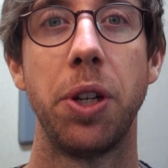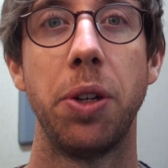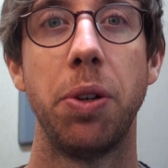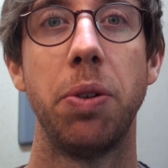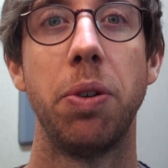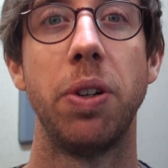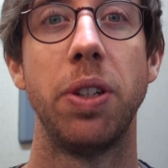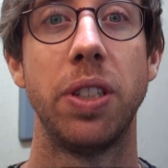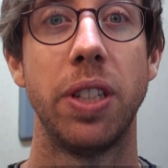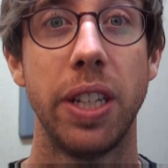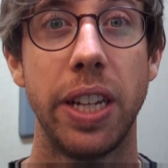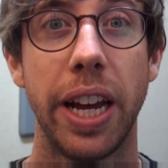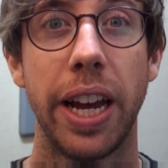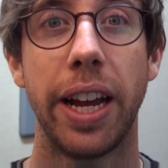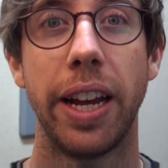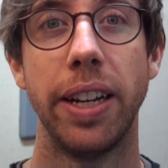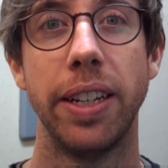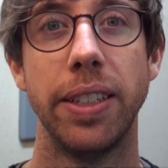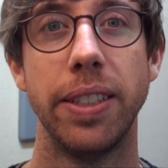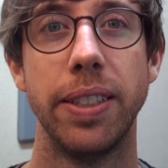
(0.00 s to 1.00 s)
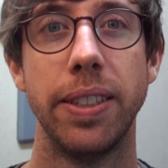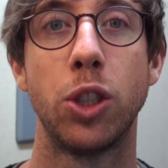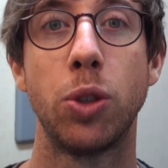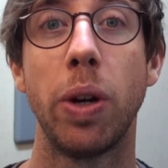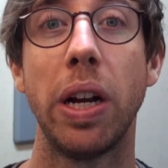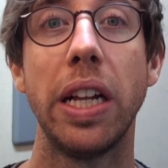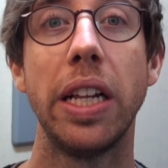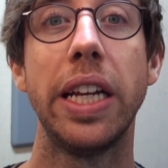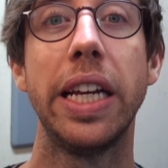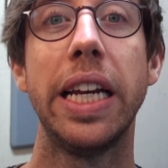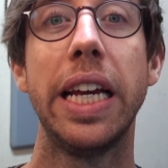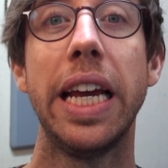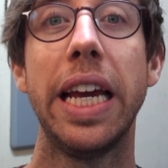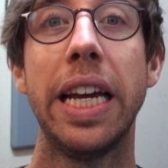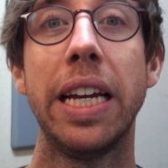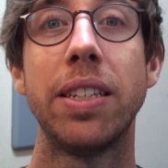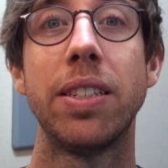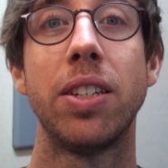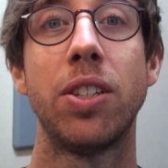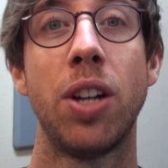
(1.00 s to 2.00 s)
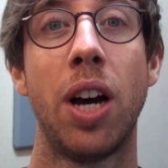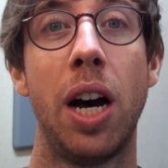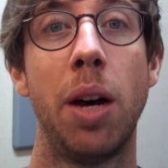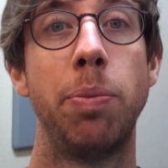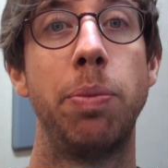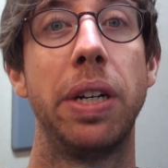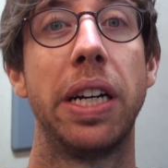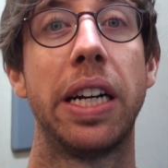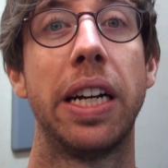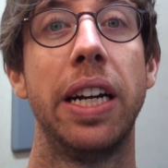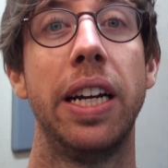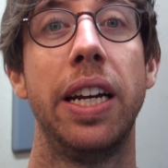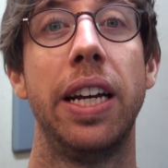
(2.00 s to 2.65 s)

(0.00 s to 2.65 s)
you today. Trailing is a topic